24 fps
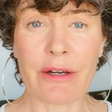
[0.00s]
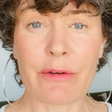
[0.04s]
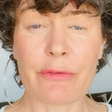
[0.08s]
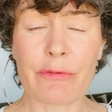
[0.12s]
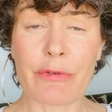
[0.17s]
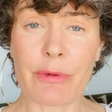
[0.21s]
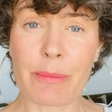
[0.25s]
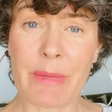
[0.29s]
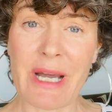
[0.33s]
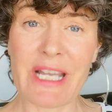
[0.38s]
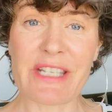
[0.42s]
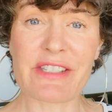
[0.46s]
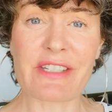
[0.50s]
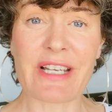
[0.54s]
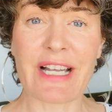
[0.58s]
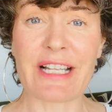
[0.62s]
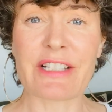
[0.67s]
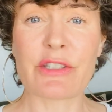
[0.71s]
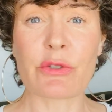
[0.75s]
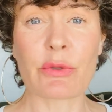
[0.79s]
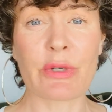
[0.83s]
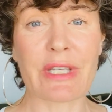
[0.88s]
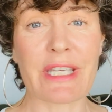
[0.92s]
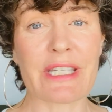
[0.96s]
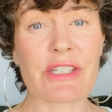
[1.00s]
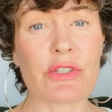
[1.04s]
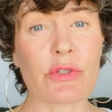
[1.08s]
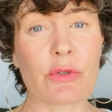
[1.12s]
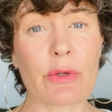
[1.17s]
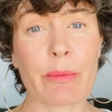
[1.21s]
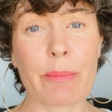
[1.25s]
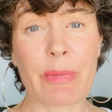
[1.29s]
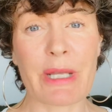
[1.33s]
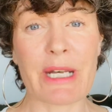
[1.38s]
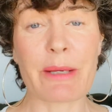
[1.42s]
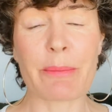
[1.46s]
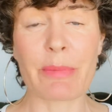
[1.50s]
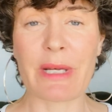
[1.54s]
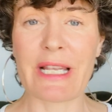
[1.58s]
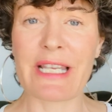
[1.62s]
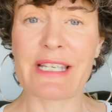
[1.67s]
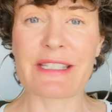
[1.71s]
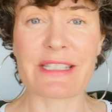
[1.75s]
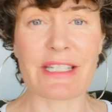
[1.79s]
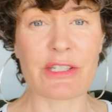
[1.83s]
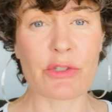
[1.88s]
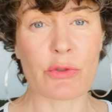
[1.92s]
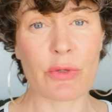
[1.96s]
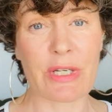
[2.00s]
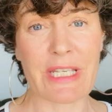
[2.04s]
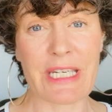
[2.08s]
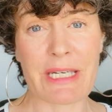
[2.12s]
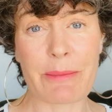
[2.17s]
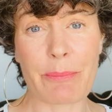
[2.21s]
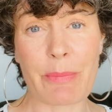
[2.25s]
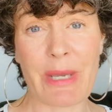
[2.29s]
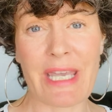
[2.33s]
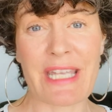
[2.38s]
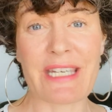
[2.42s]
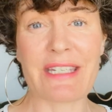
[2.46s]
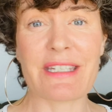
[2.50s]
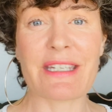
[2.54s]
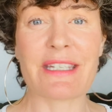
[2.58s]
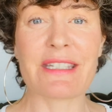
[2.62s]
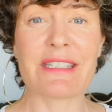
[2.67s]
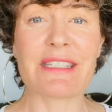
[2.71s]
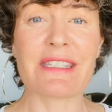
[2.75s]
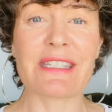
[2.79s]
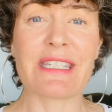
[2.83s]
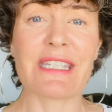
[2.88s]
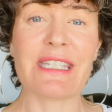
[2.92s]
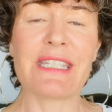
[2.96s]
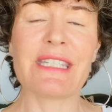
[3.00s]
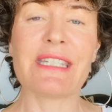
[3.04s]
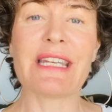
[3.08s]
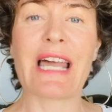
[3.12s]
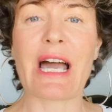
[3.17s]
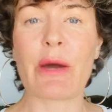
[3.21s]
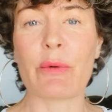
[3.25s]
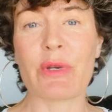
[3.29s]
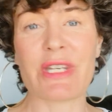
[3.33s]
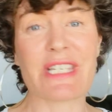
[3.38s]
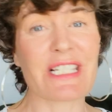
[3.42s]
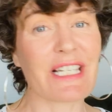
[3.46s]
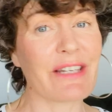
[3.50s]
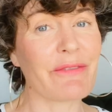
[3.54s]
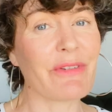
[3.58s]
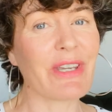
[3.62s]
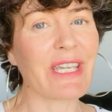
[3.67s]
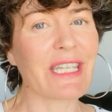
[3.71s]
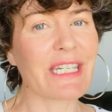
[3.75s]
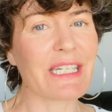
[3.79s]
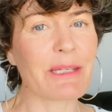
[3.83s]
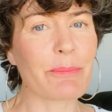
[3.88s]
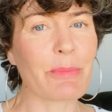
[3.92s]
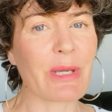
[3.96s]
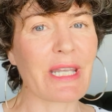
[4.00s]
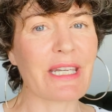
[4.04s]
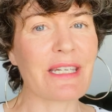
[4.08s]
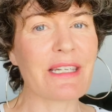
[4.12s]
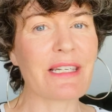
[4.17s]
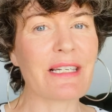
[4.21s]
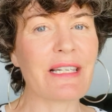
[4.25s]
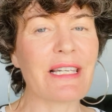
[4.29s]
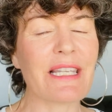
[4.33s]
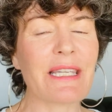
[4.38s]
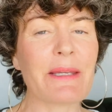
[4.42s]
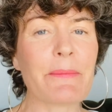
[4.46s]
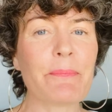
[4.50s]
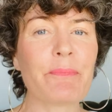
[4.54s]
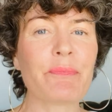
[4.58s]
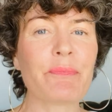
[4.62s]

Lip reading: for my child to get to a better place and to independency? Now he's living independently.